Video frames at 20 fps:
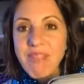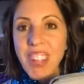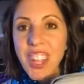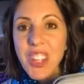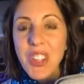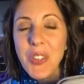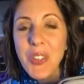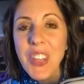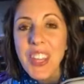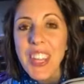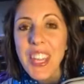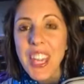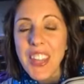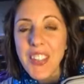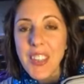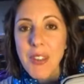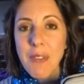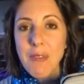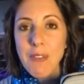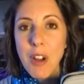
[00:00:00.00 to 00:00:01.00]
You can
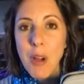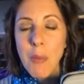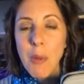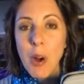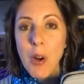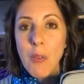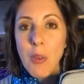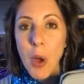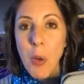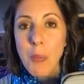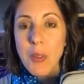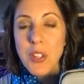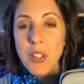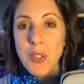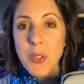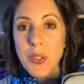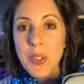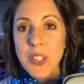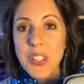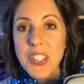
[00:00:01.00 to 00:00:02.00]
get them from Aroma
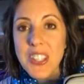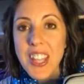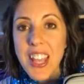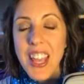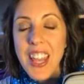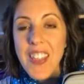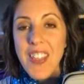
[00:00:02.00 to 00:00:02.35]
Tools.